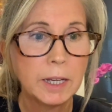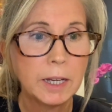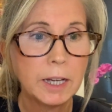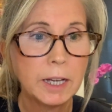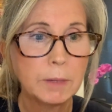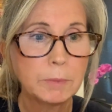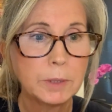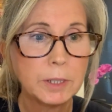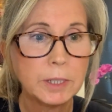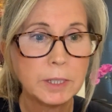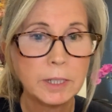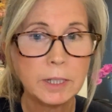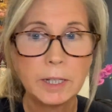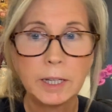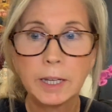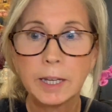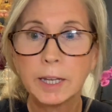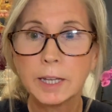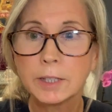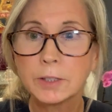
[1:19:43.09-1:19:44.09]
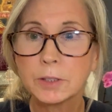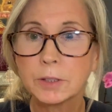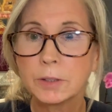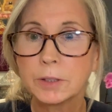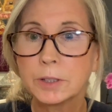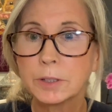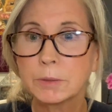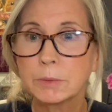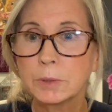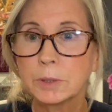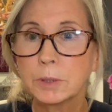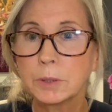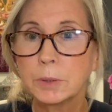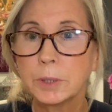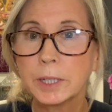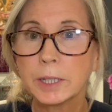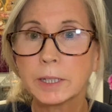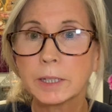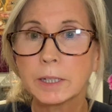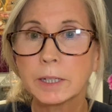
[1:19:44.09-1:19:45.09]
I'm just going to answer this real
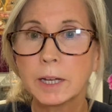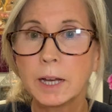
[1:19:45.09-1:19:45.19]
quick.